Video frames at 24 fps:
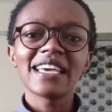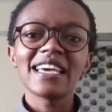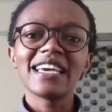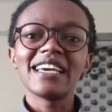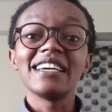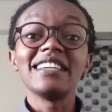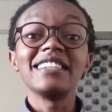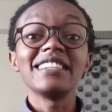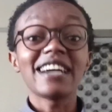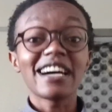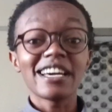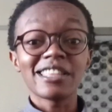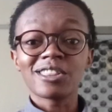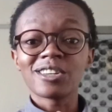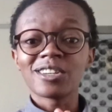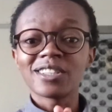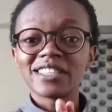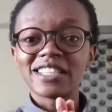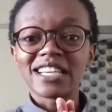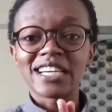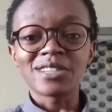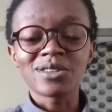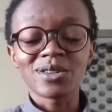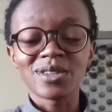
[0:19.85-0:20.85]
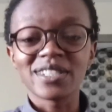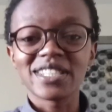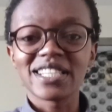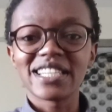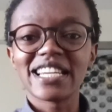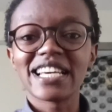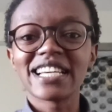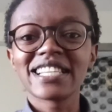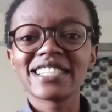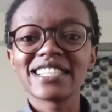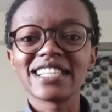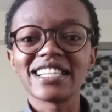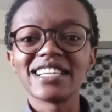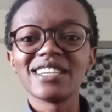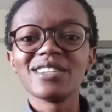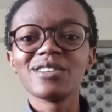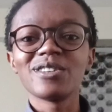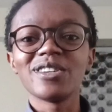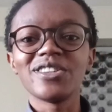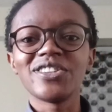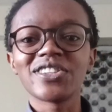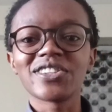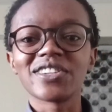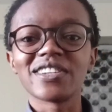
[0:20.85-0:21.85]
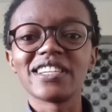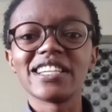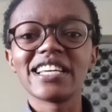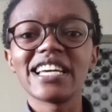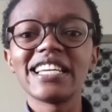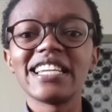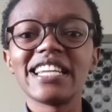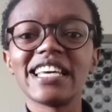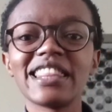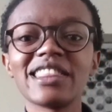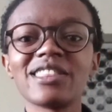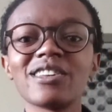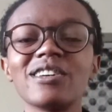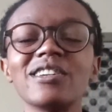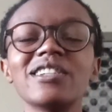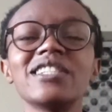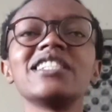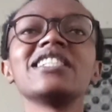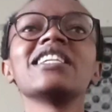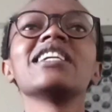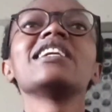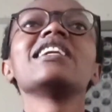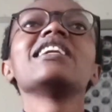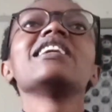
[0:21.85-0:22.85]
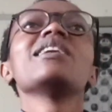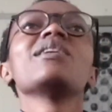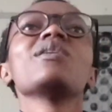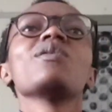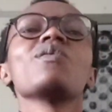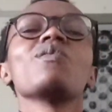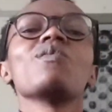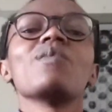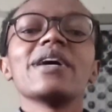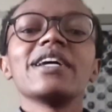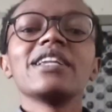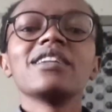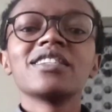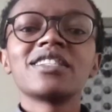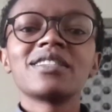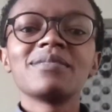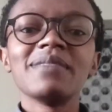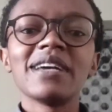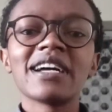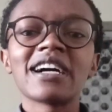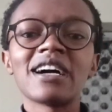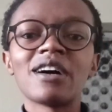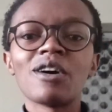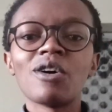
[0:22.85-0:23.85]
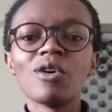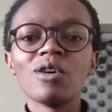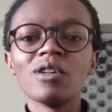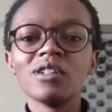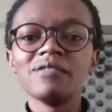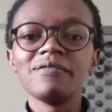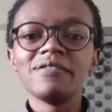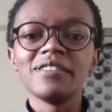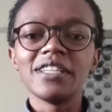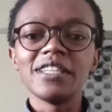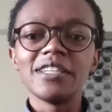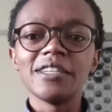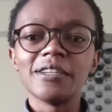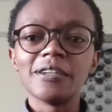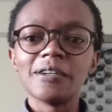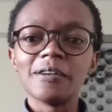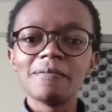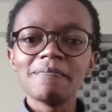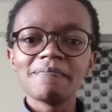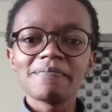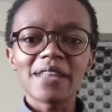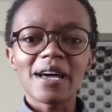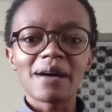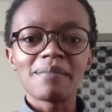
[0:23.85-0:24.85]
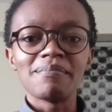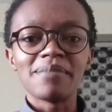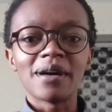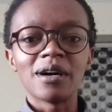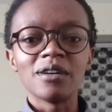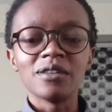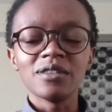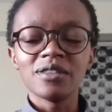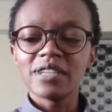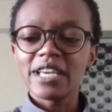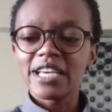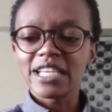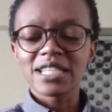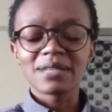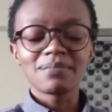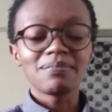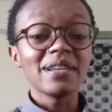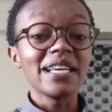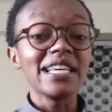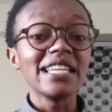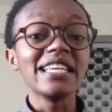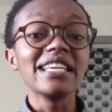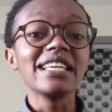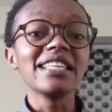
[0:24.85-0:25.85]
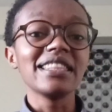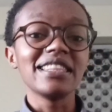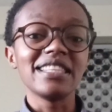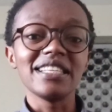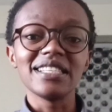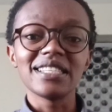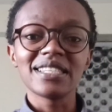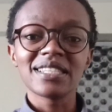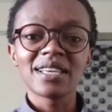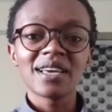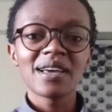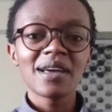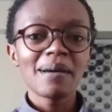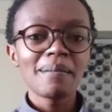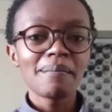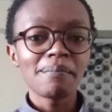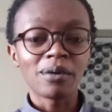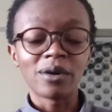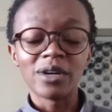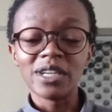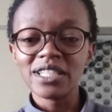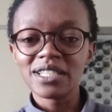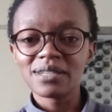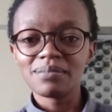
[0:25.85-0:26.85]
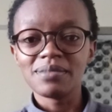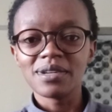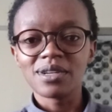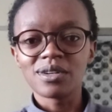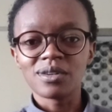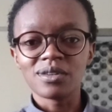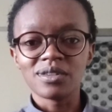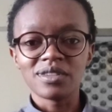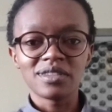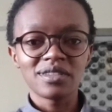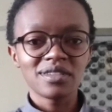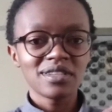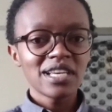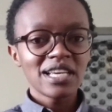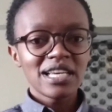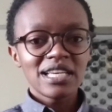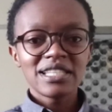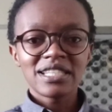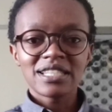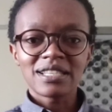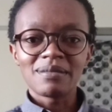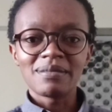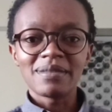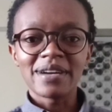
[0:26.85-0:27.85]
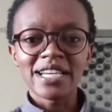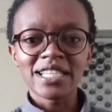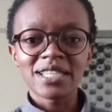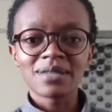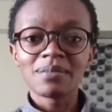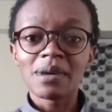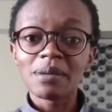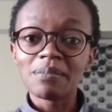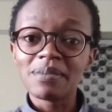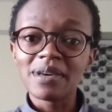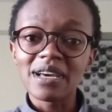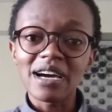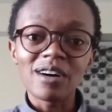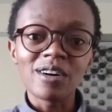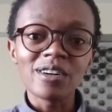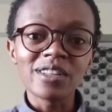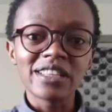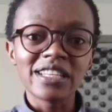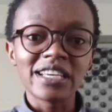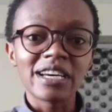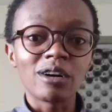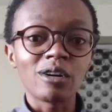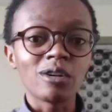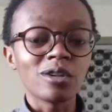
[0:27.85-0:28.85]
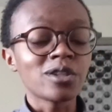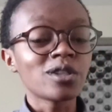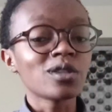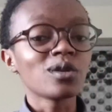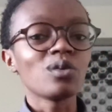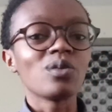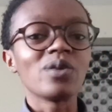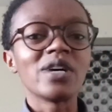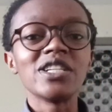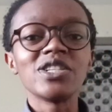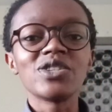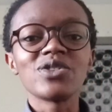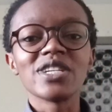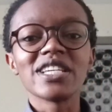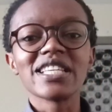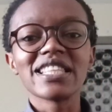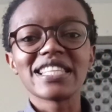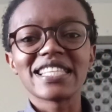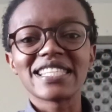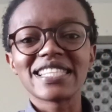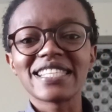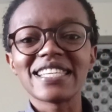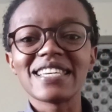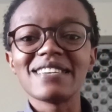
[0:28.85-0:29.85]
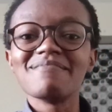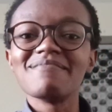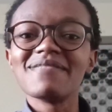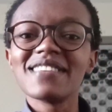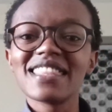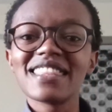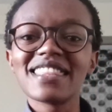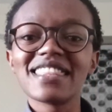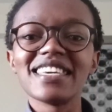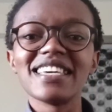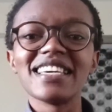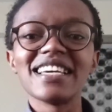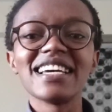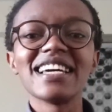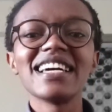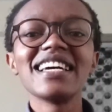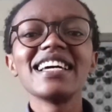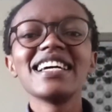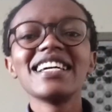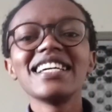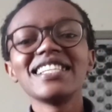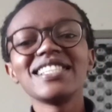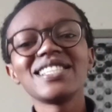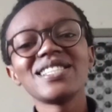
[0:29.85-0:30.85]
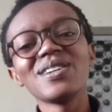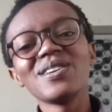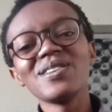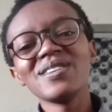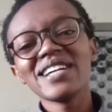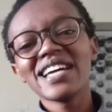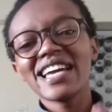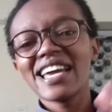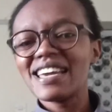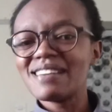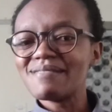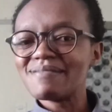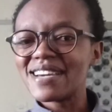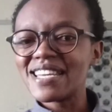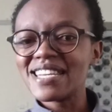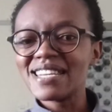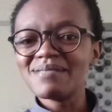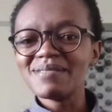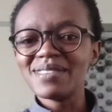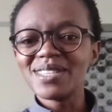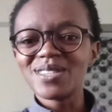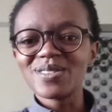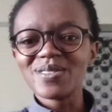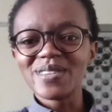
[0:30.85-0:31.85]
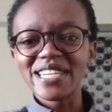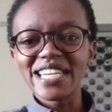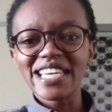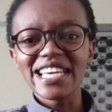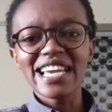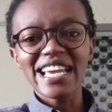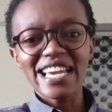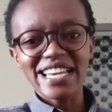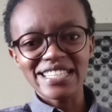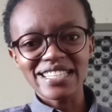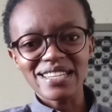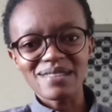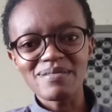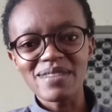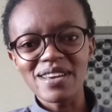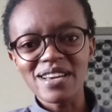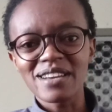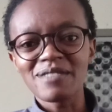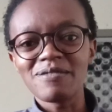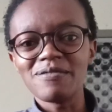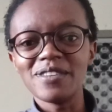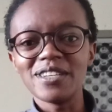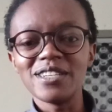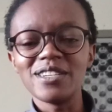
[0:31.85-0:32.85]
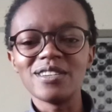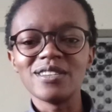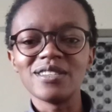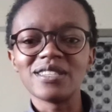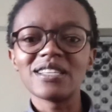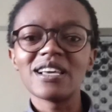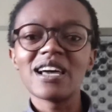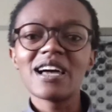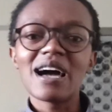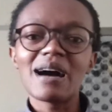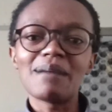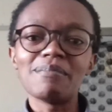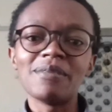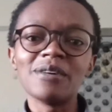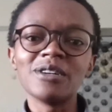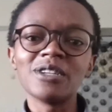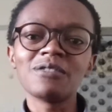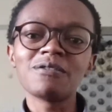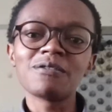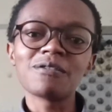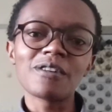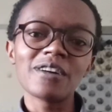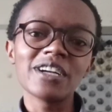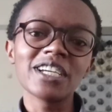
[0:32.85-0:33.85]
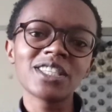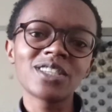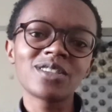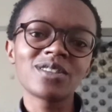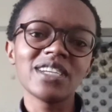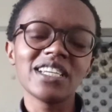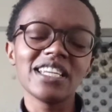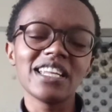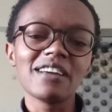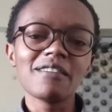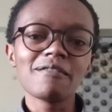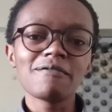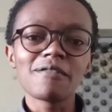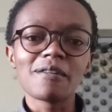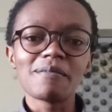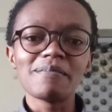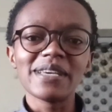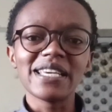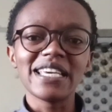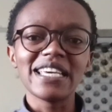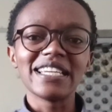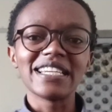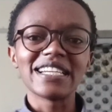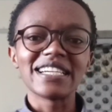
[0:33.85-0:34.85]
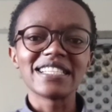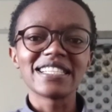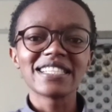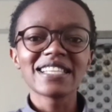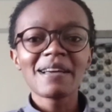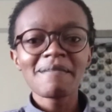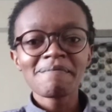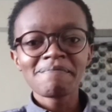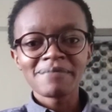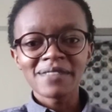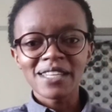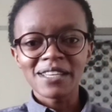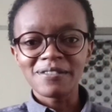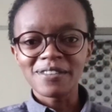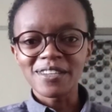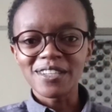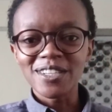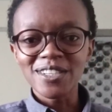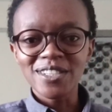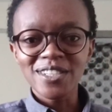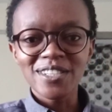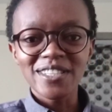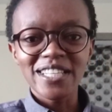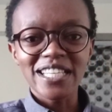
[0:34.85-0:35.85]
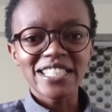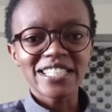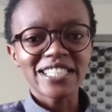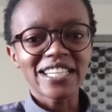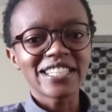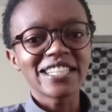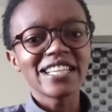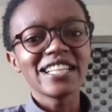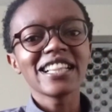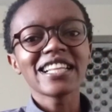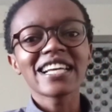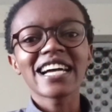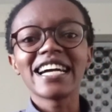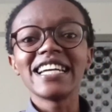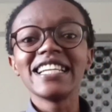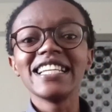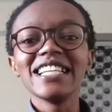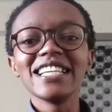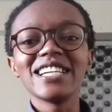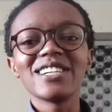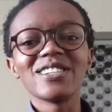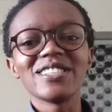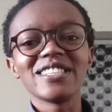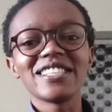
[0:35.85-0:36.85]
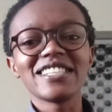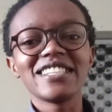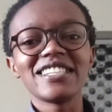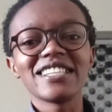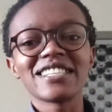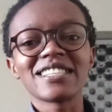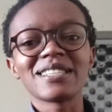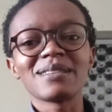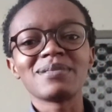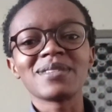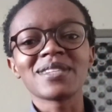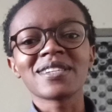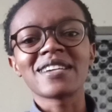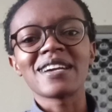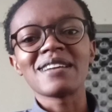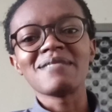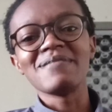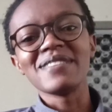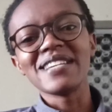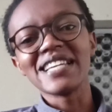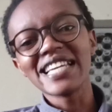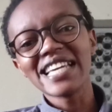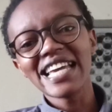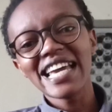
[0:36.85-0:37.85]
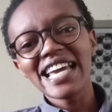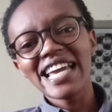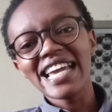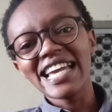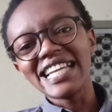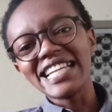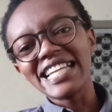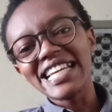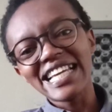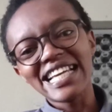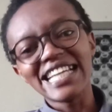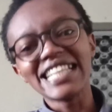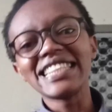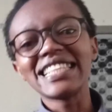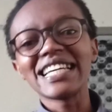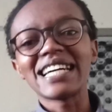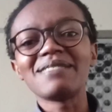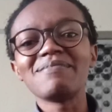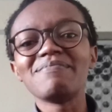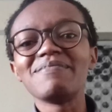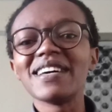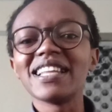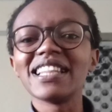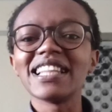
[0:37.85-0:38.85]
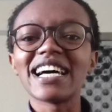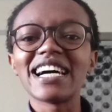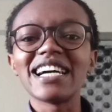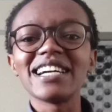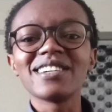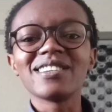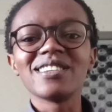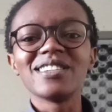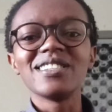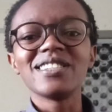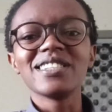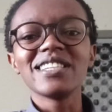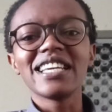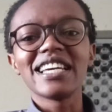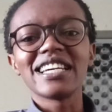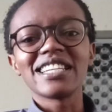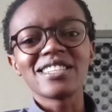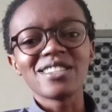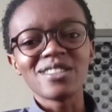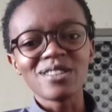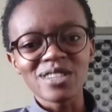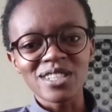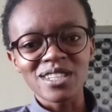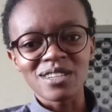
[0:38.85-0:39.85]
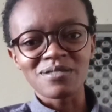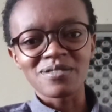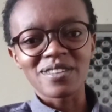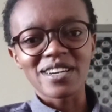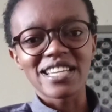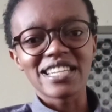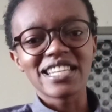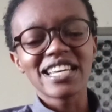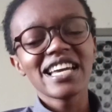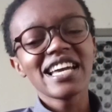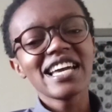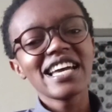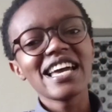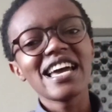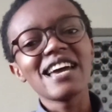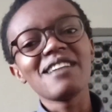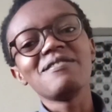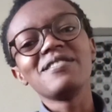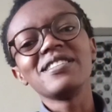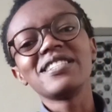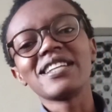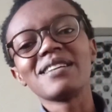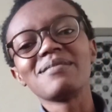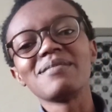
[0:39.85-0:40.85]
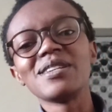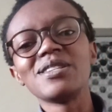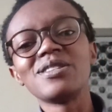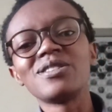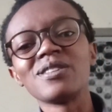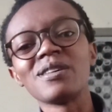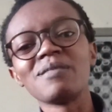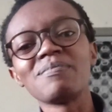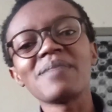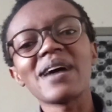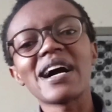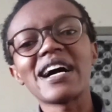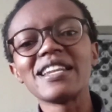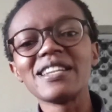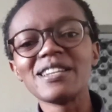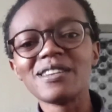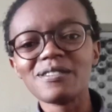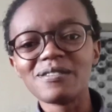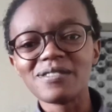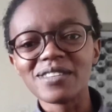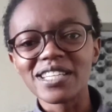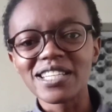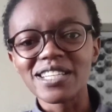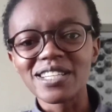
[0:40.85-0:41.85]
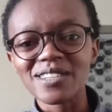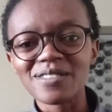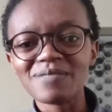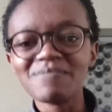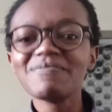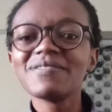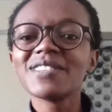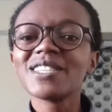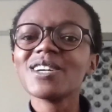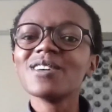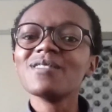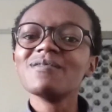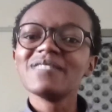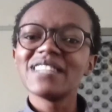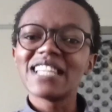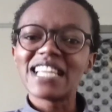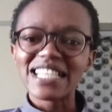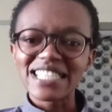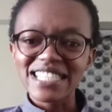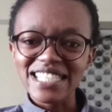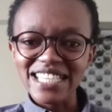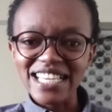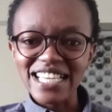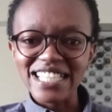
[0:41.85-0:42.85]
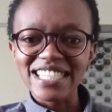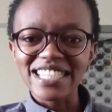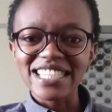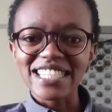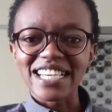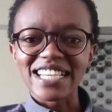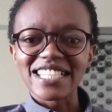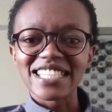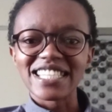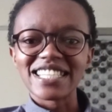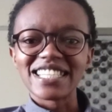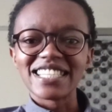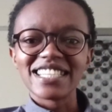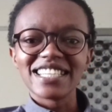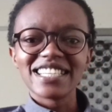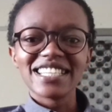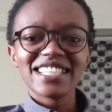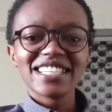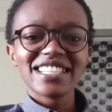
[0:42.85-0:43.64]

And I thought that was an excellent question. And I thought, why not make a whole video about explaining this point, because some guys may be out there also wondering the same thing. So hey, my name is Winnie and I make videos about Forex trading for beginners. If you're new to the channel, kindly consider subscribing and hit that bell icon to get notified every time I drop a new video. So let's get started.